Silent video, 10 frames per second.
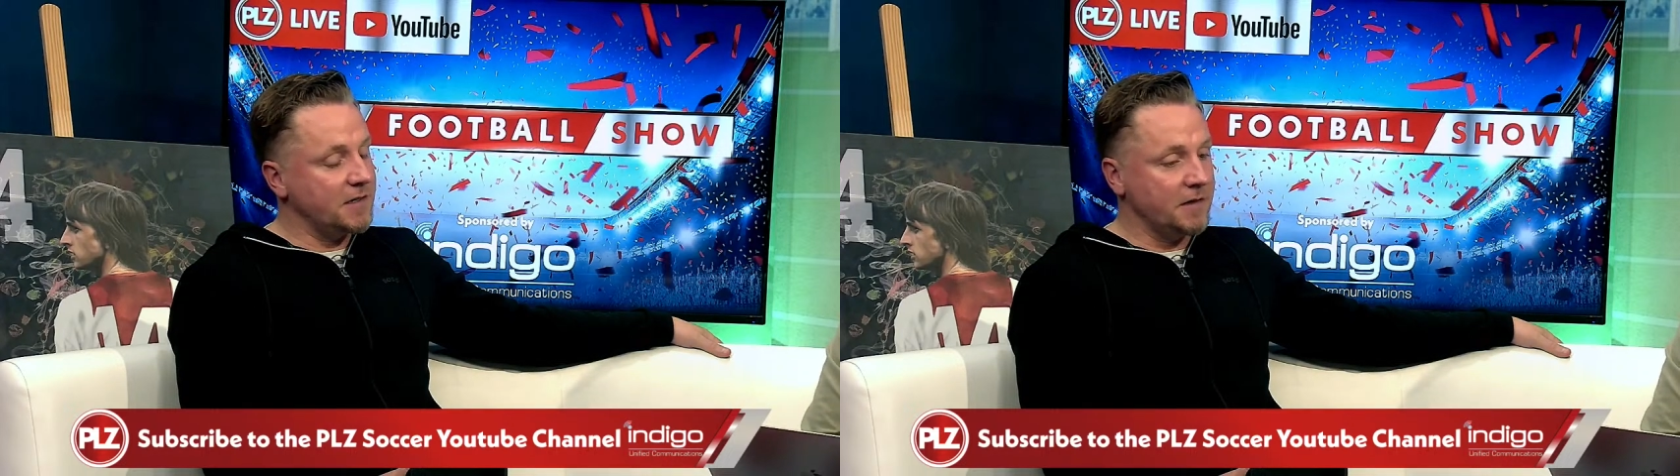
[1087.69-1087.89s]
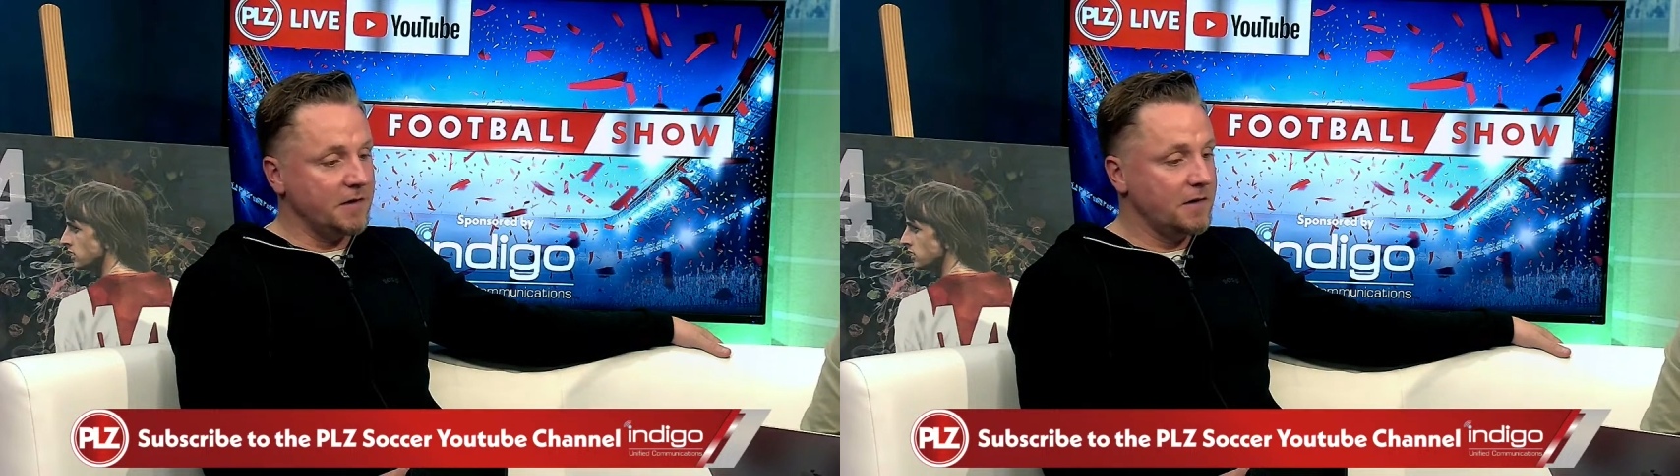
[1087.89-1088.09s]

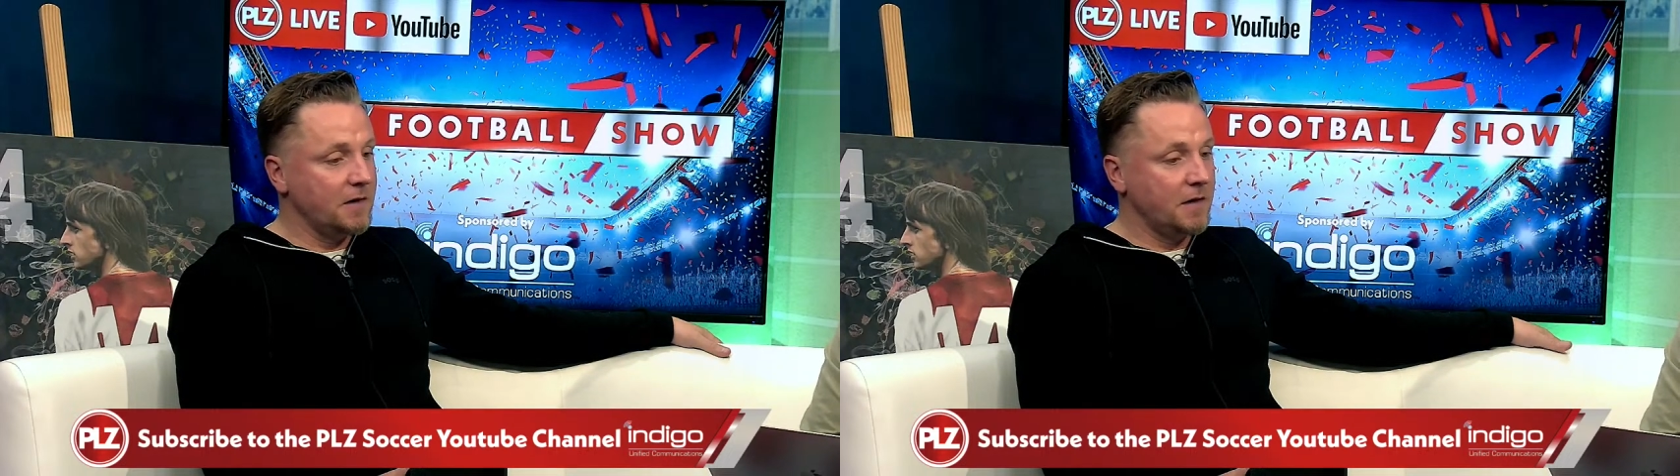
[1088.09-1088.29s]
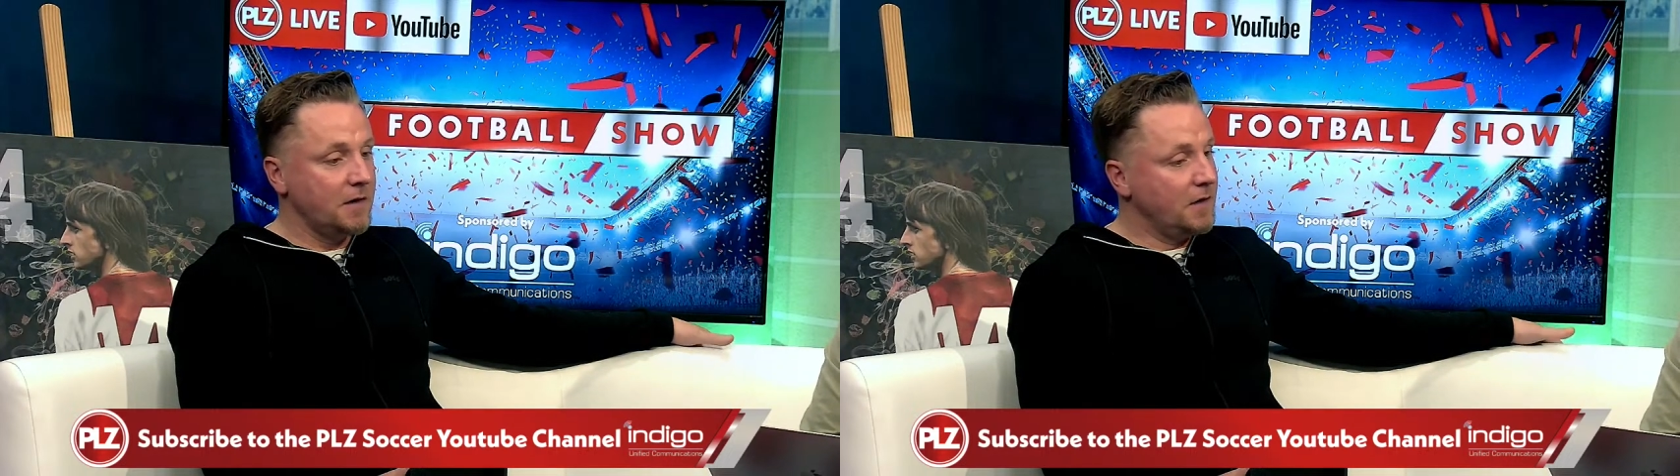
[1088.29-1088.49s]
And
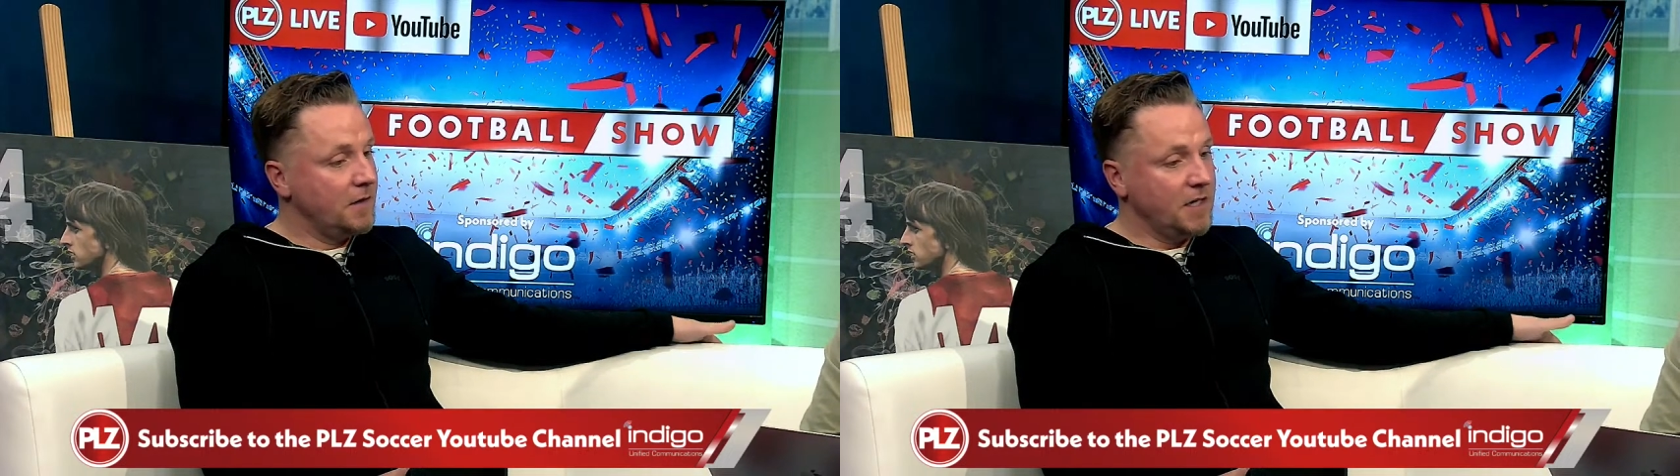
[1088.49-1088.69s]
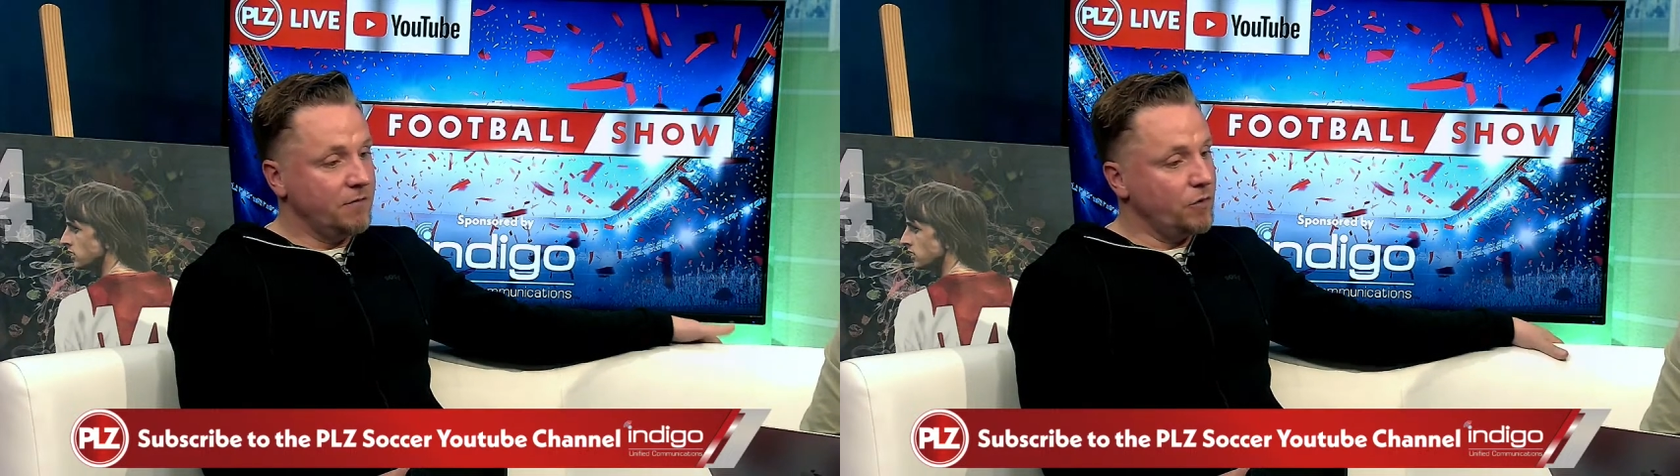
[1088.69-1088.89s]

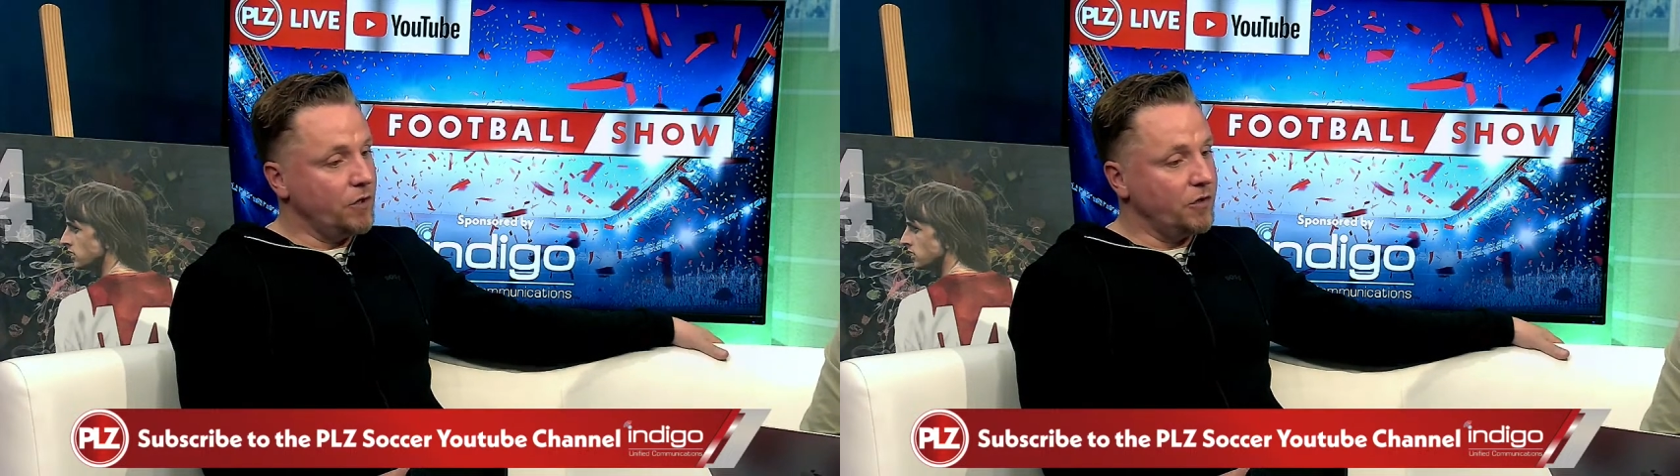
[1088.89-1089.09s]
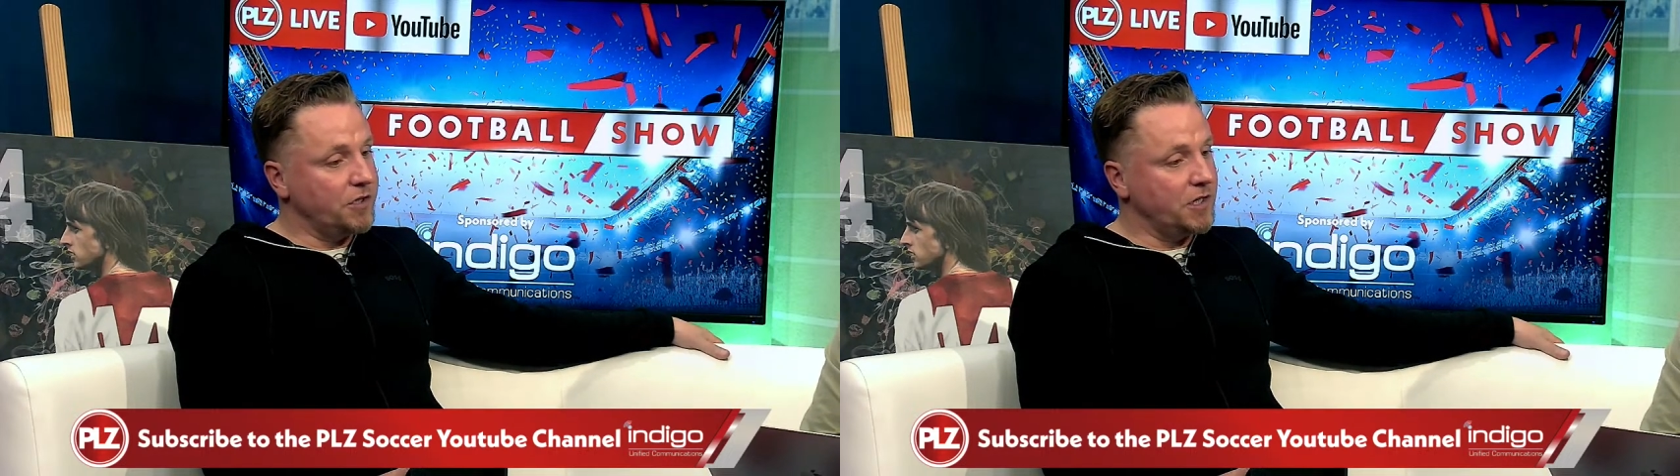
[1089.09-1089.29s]
even
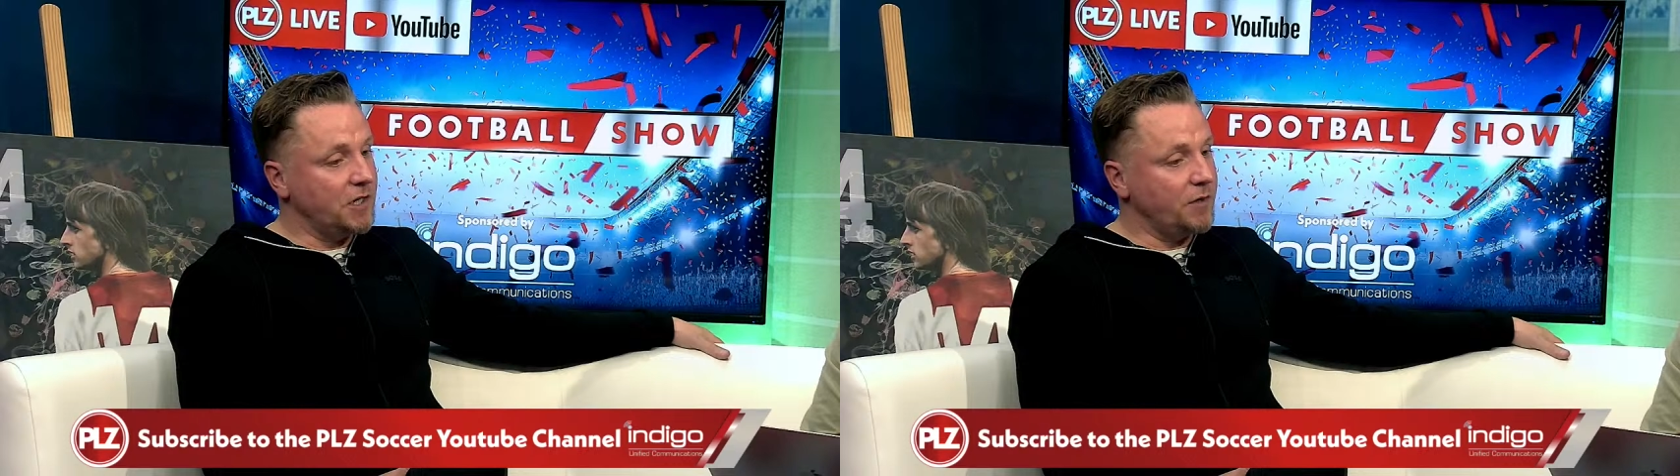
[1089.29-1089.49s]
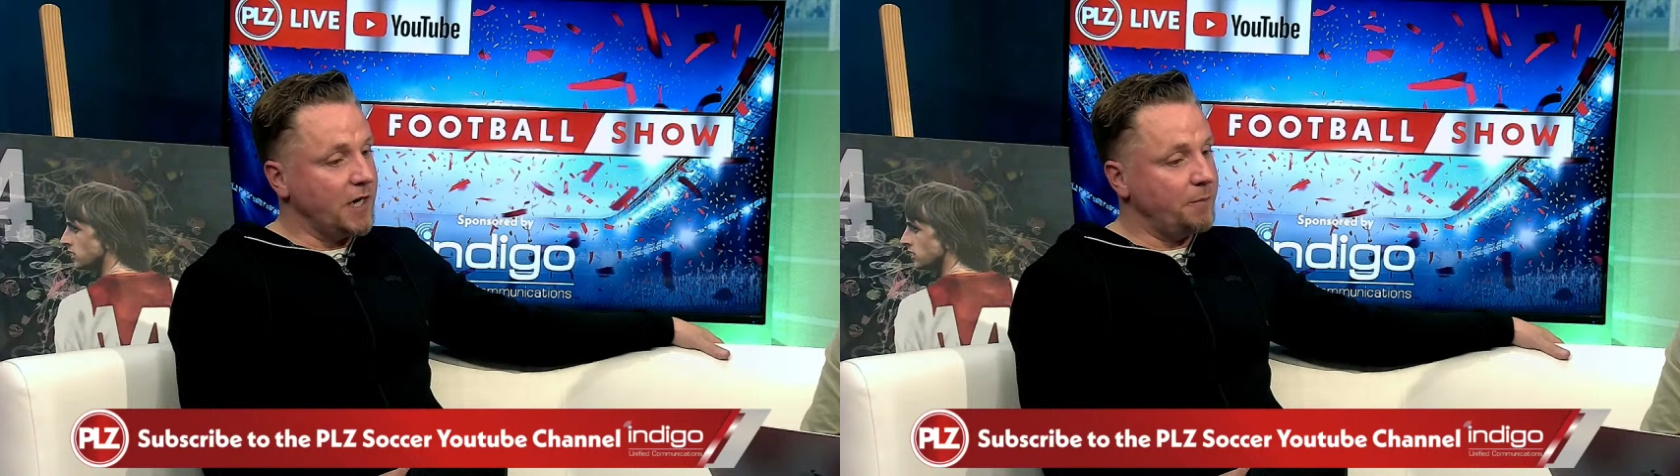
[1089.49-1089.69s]
though they lost
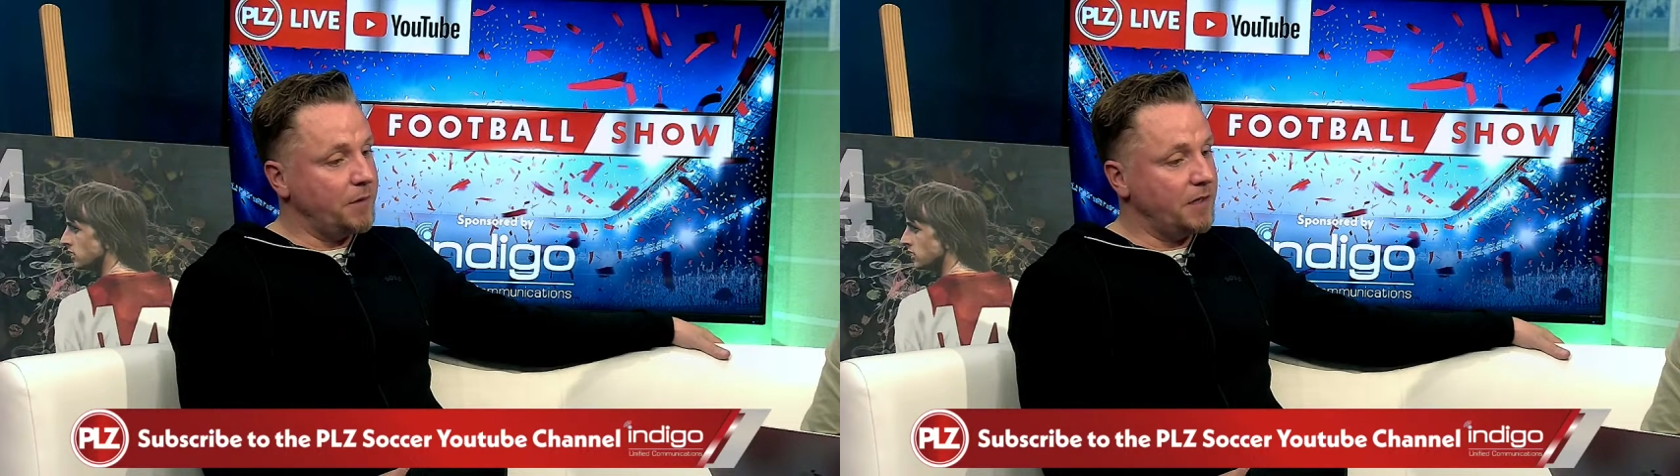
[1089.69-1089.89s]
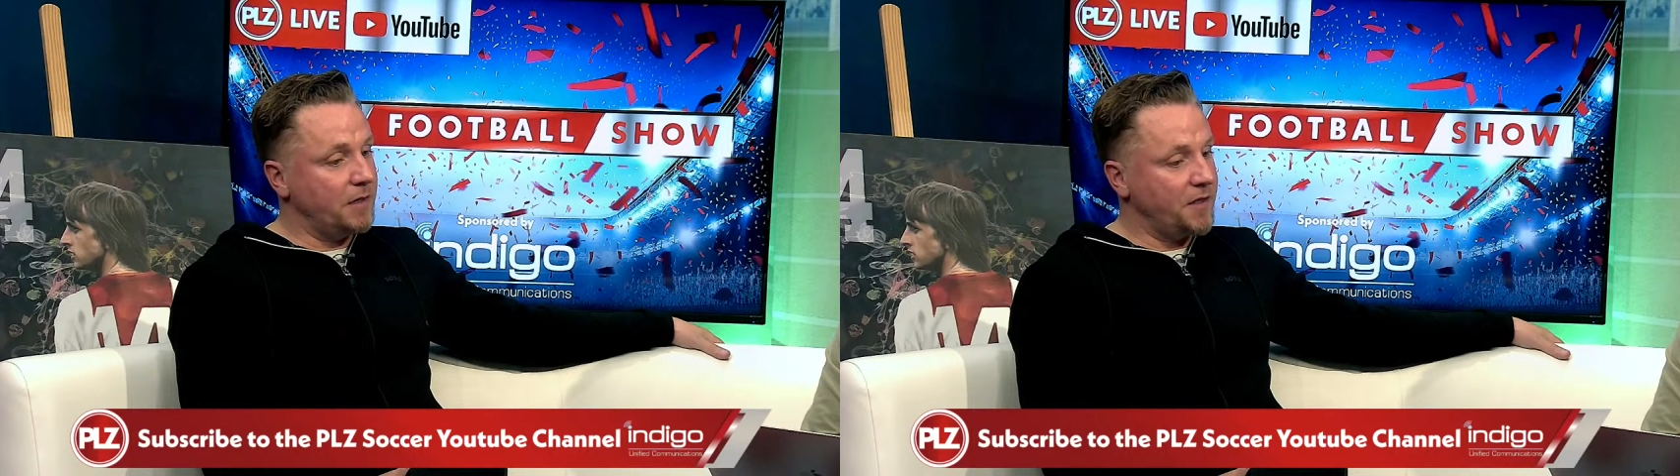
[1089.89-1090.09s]
3 0 to Napoli,